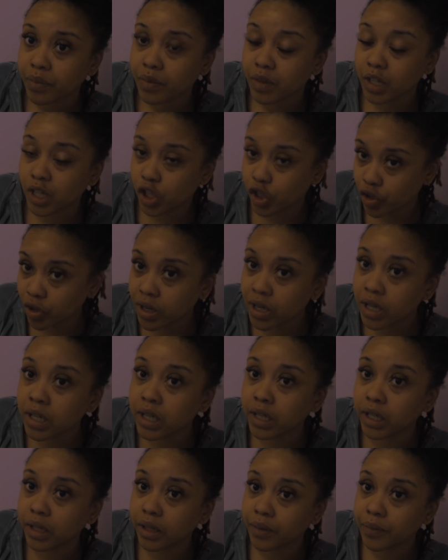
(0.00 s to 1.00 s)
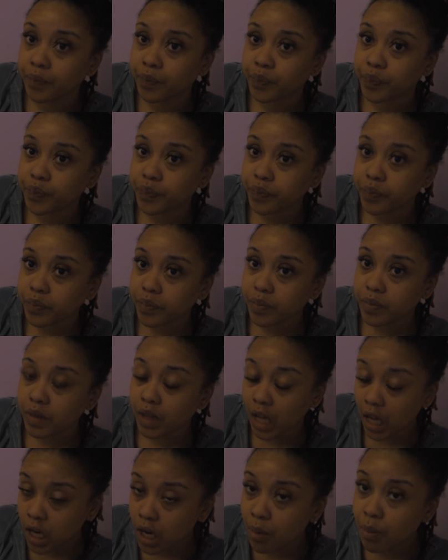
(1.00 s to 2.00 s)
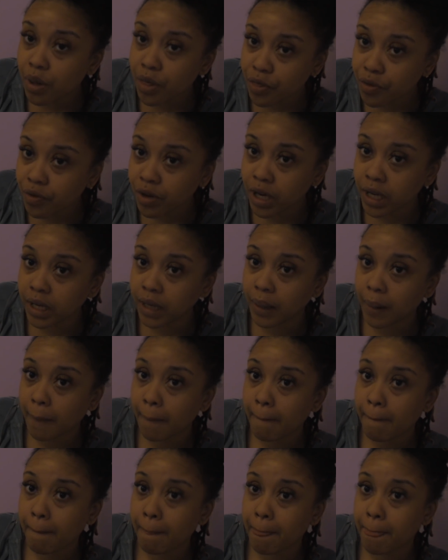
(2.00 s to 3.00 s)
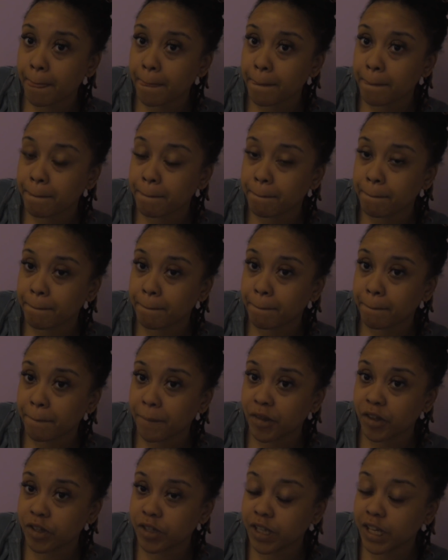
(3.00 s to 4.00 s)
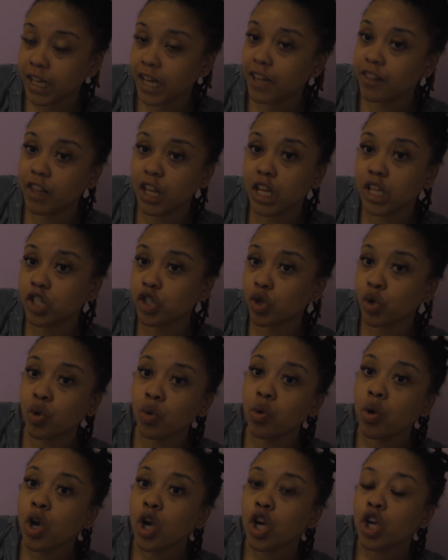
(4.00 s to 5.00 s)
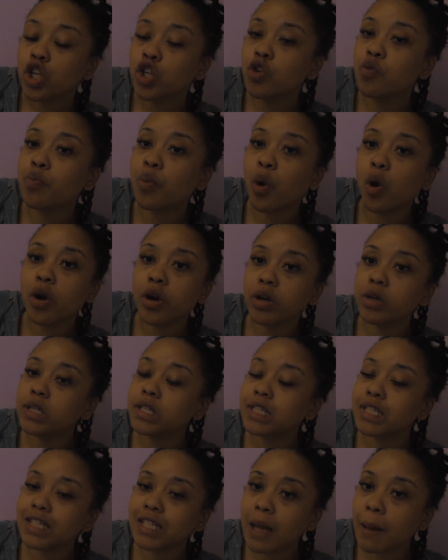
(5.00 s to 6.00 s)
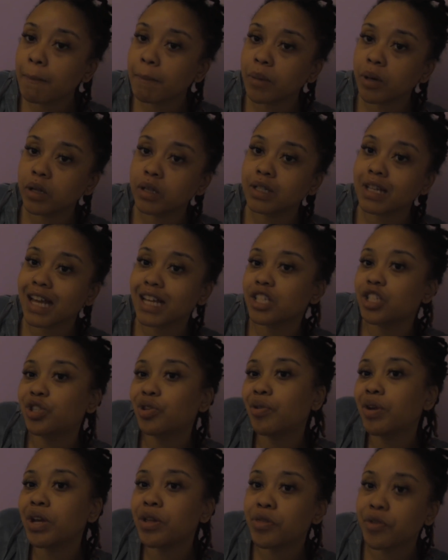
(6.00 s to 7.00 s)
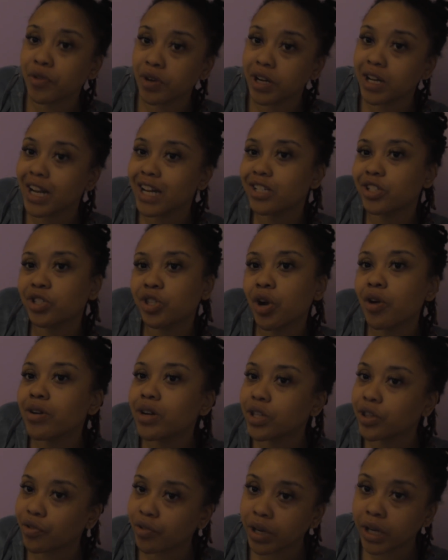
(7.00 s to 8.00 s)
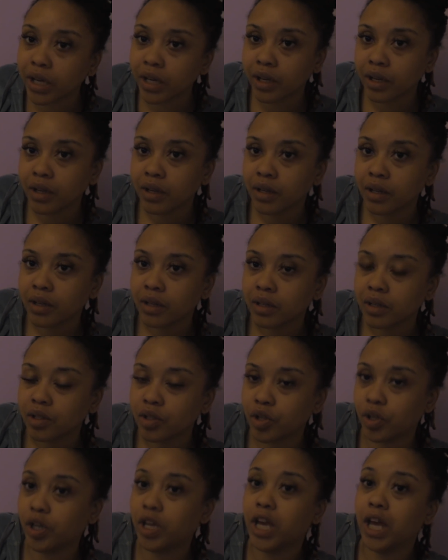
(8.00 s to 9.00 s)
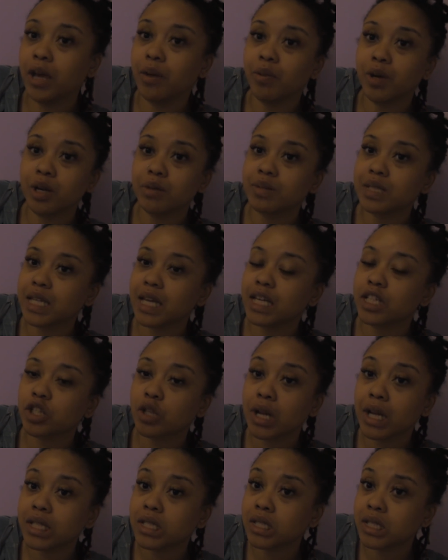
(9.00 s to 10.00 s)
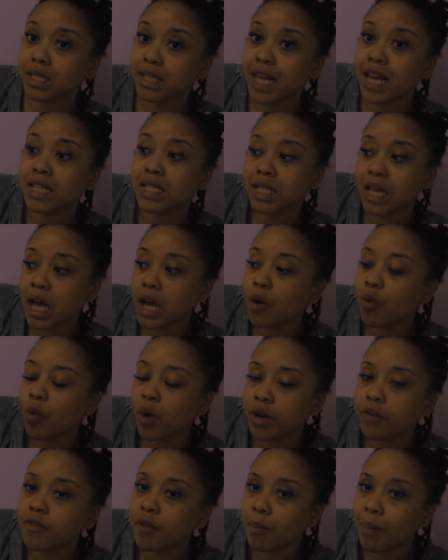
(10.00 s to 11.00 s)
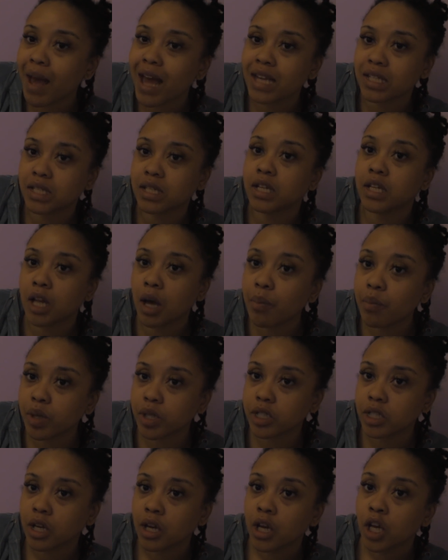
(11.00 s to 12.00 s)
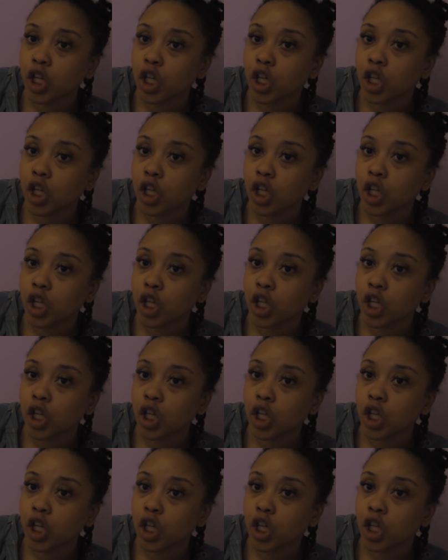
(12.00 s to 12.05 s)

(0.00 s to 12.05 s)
The Trinity. Number 3. You see. And then 2, you born on December. That's 3-3. That's 33. You get what I'm saying? So that's like one of the master numbers.